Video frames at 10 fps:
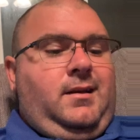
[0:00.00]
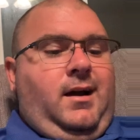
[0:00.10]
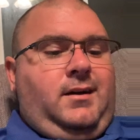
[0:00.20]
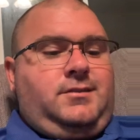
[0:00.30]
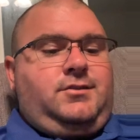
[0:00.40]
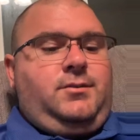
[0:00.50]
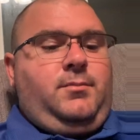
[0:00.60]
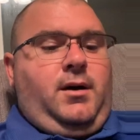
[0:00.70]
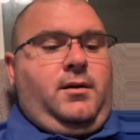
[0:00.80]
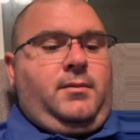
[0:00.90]
oxygen
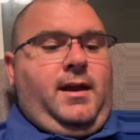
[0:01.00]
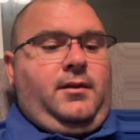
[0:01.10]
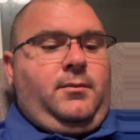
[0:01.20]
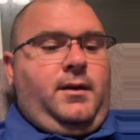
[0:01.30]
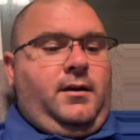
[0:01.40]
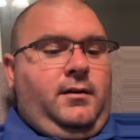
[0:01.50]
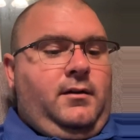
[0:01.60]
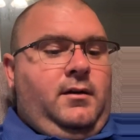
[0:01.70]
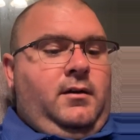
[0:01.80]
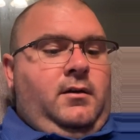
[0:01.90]
bomb calorimeter
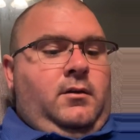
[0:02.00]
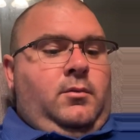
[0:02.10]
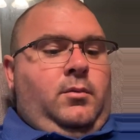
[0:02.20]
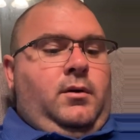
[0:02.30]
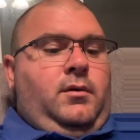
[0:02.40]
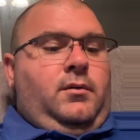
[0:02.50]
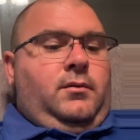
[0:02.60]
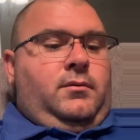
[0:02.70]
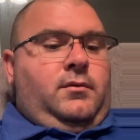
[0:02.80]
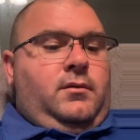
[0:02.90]

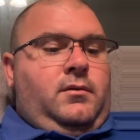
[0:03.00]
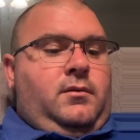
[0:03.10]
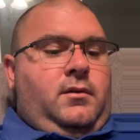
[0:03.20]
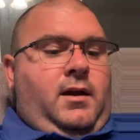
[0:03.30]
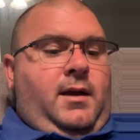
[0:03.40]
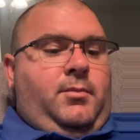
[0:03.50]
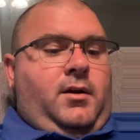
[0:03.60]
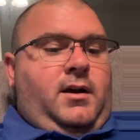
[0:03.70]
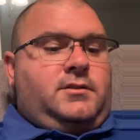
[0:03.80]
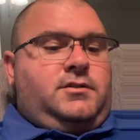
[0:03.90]
will
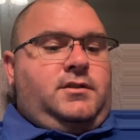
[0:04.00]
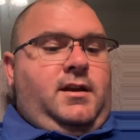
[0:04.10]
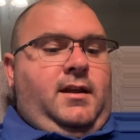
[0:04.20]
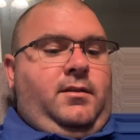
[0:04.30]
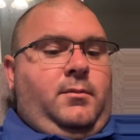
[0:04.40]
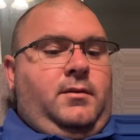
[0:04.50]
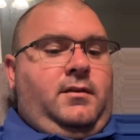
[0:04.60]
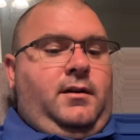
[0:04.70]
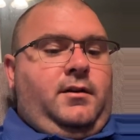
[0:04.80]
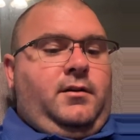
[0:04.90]
hyperoxygenate the
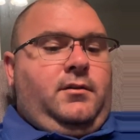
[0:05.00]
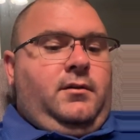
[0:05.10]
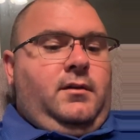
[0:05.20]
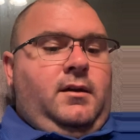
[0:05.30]
material,